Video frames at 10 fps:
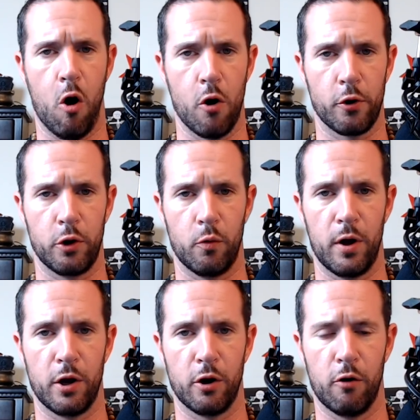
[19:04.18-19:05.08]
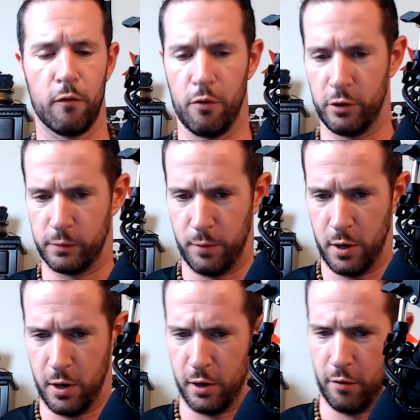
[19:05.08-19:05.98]
we're arguing over this
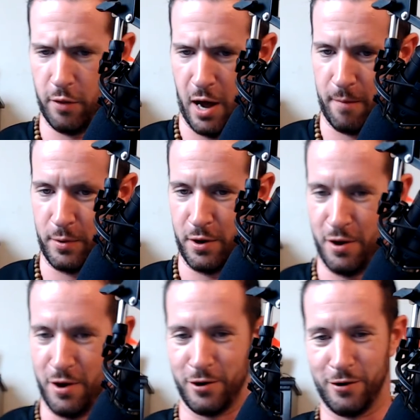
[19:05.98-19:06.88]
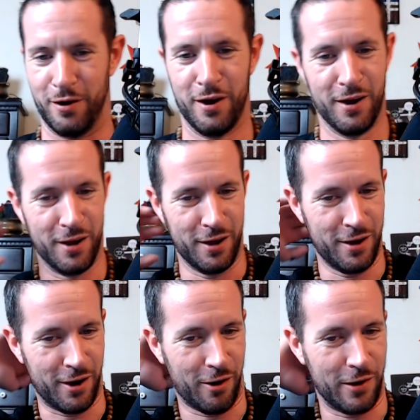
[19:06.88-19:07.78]
being and that being, and
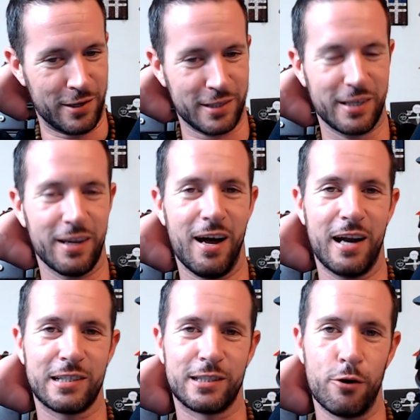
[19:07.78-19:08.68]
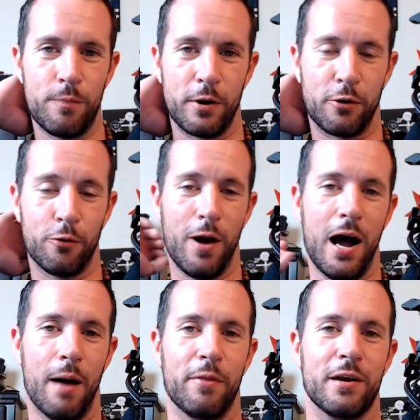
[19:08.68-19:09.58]
it's just a lot of stupid
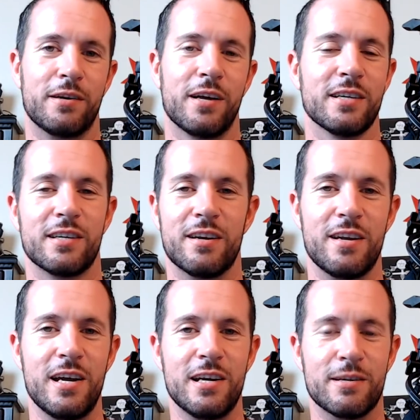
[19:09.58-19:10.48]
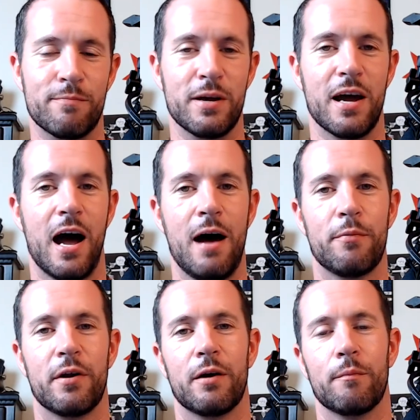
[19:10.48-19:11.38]
crap that doesn't need to be
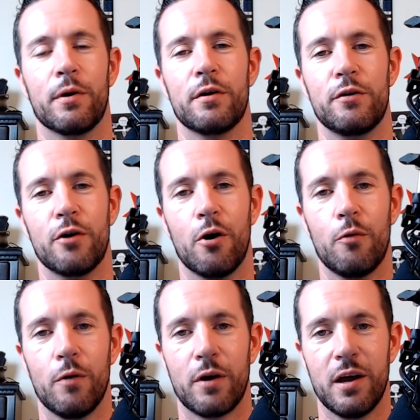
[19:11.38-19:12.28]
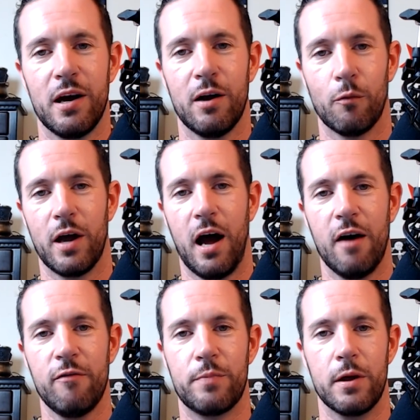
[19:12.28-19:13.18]
happening. But again, we
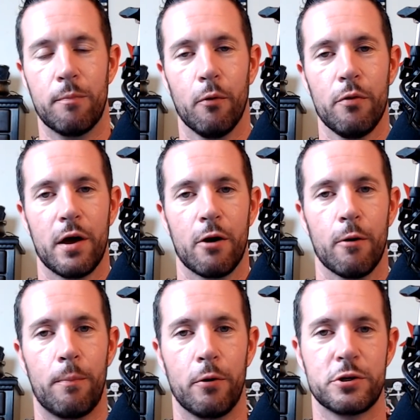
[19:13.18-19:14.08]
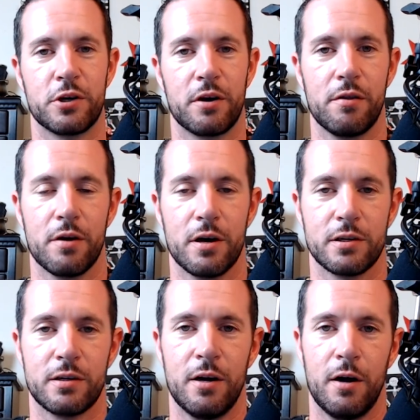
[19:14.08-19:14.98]
have people that are pushing
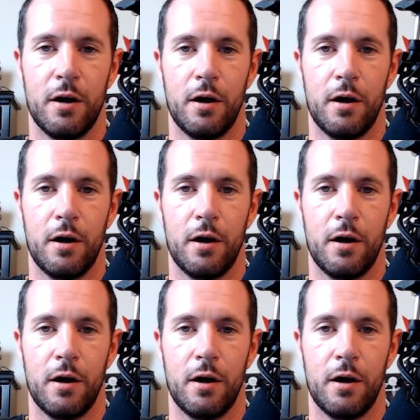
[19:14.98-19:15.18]
this,